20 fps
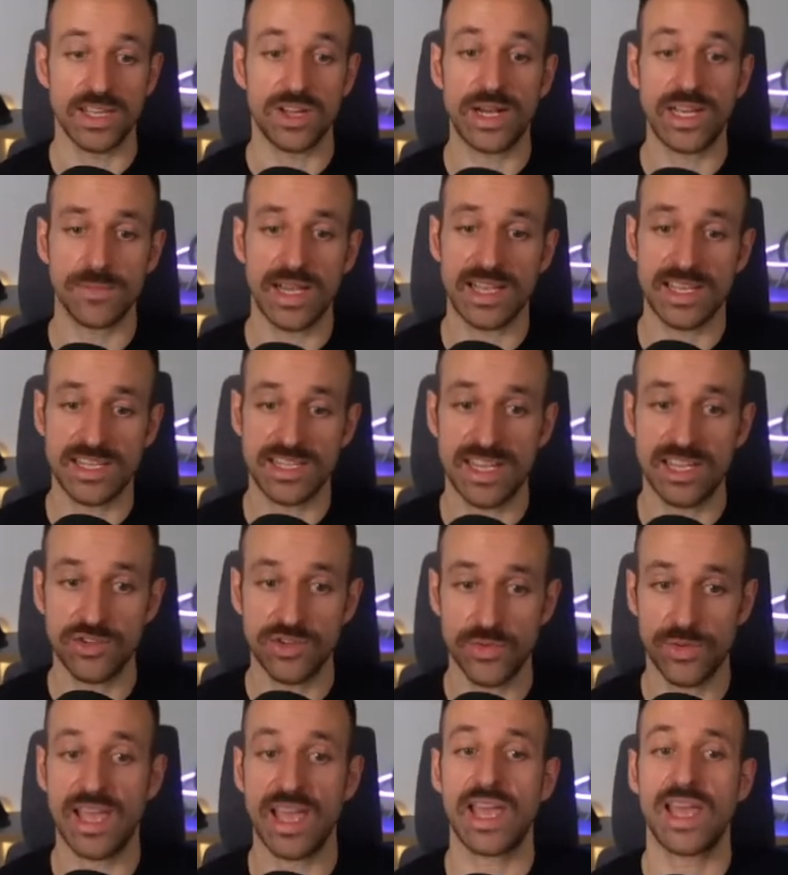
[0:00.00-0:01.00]
All right, I can hit
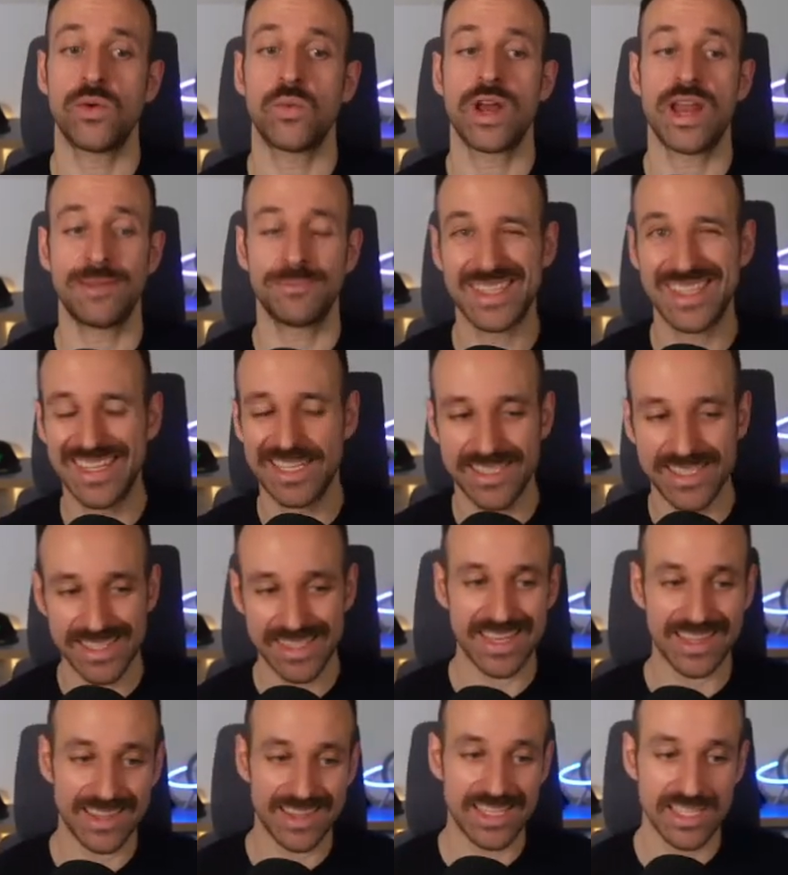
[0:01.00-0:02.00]
enter, and what happens next is
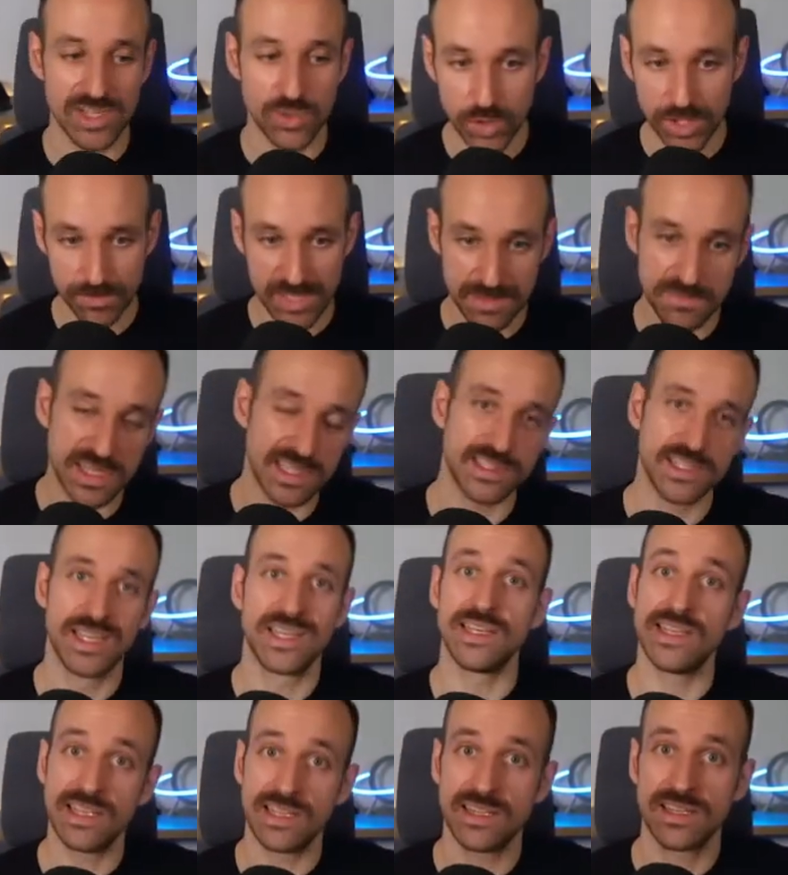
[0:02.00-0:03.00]
that this would be built
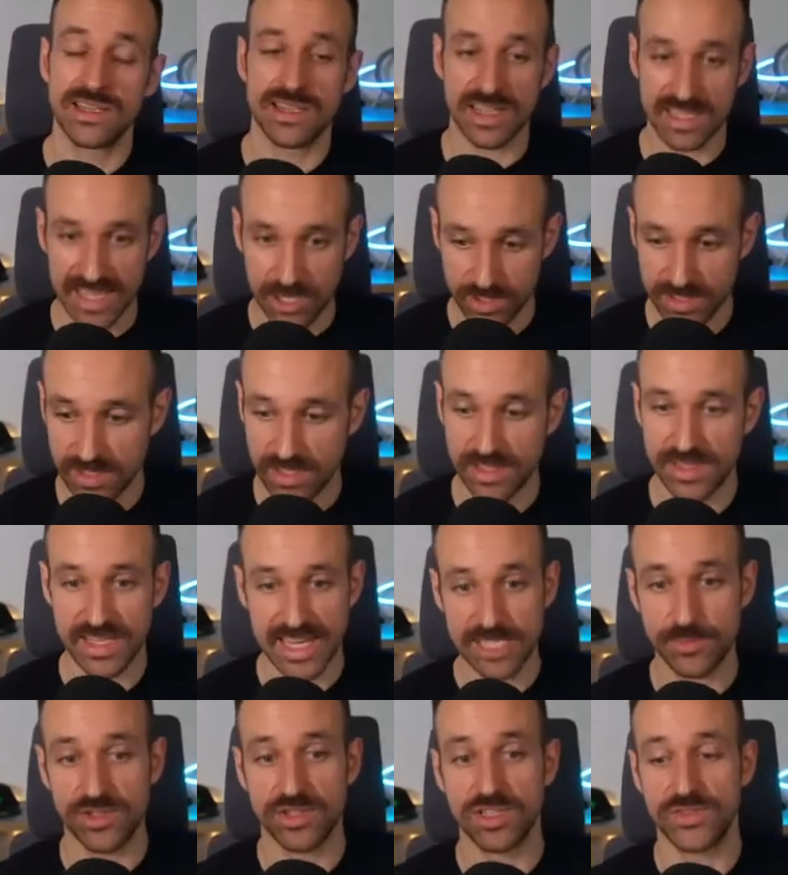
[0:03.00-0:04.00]
in the cloud on the
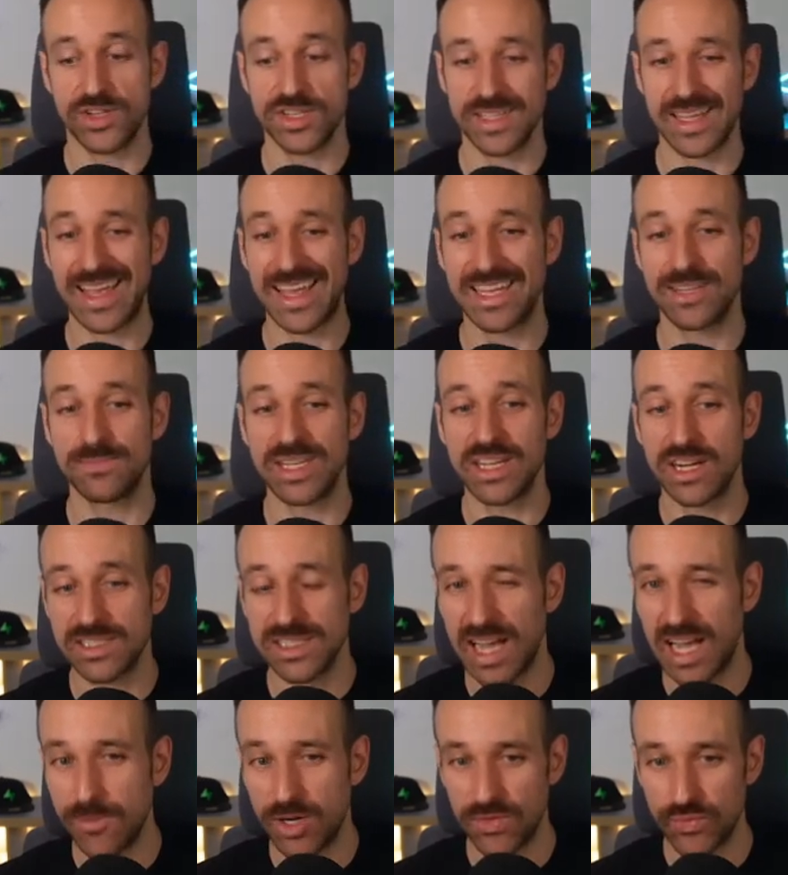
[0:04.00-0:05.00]
Expo servers. And
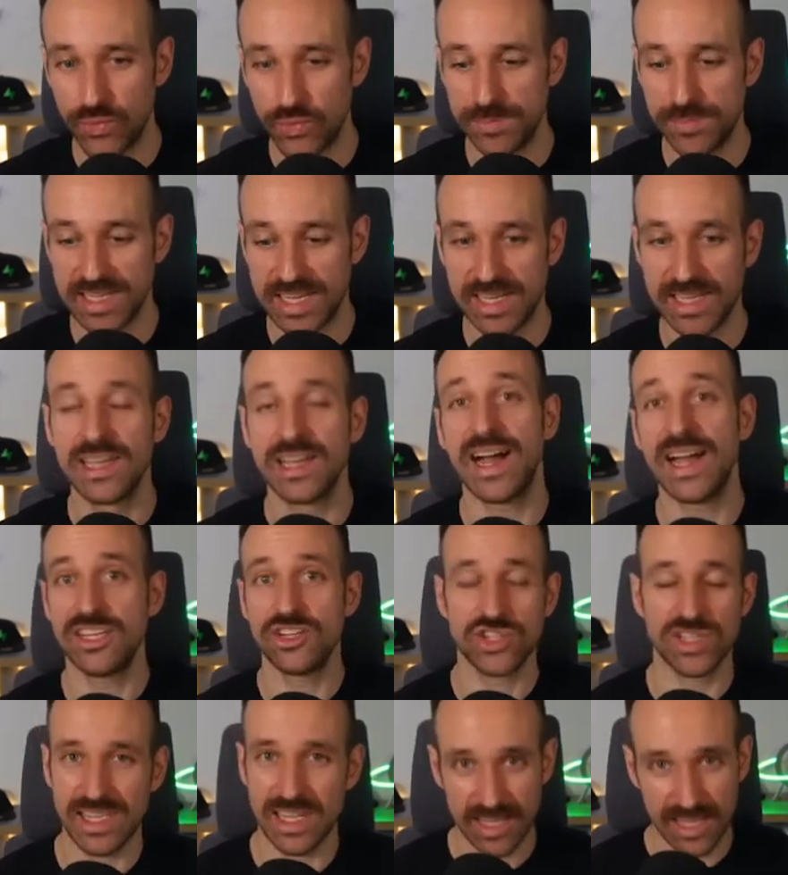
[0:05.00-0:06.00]
because I'm on a free plan, I
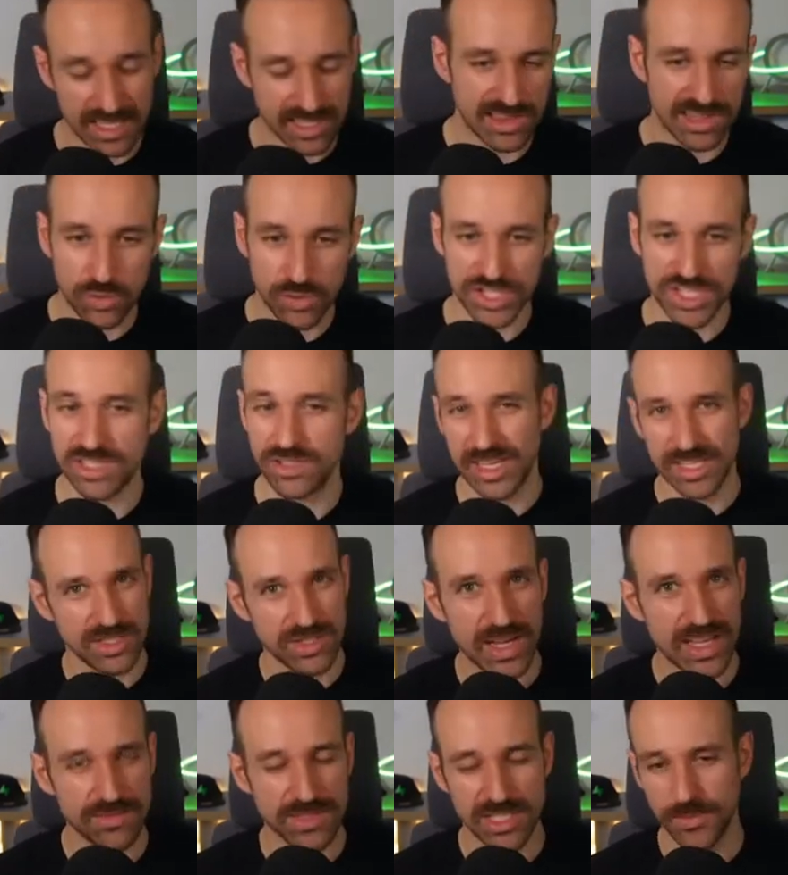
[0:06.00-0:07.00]
usually get like in a lower tier. I
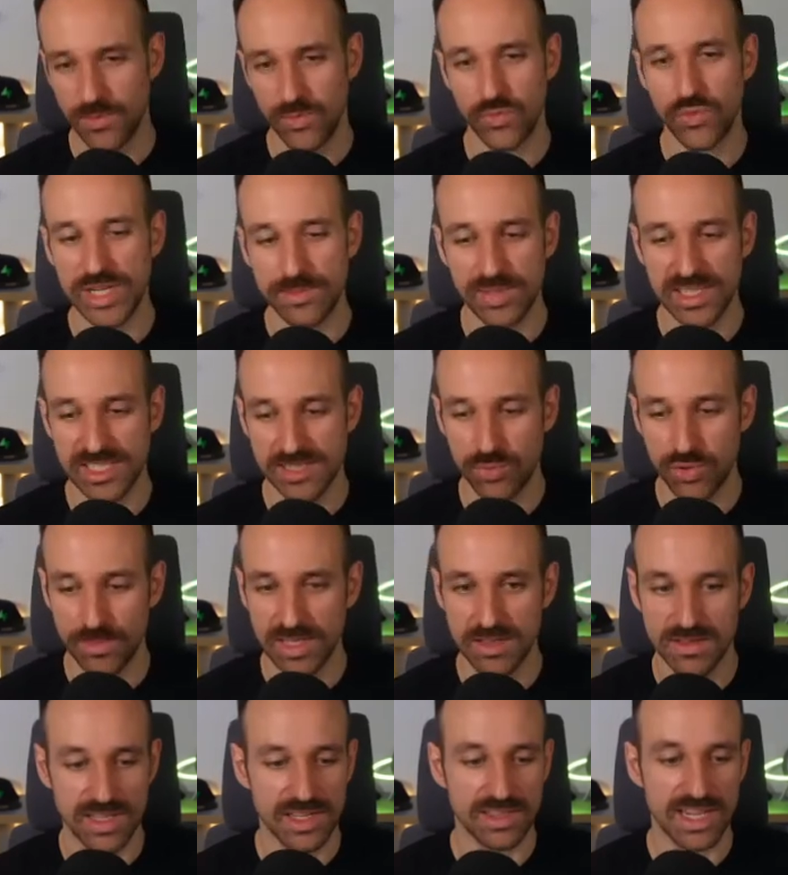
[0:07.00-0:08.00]
do have some free builds per
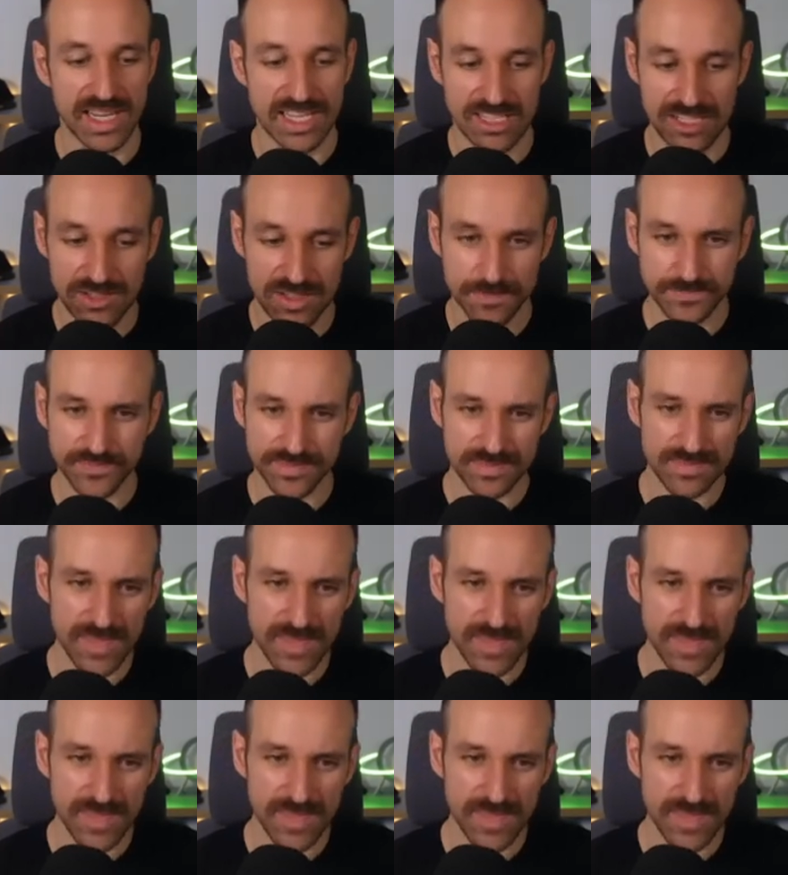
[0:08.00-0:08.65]
month that I can use.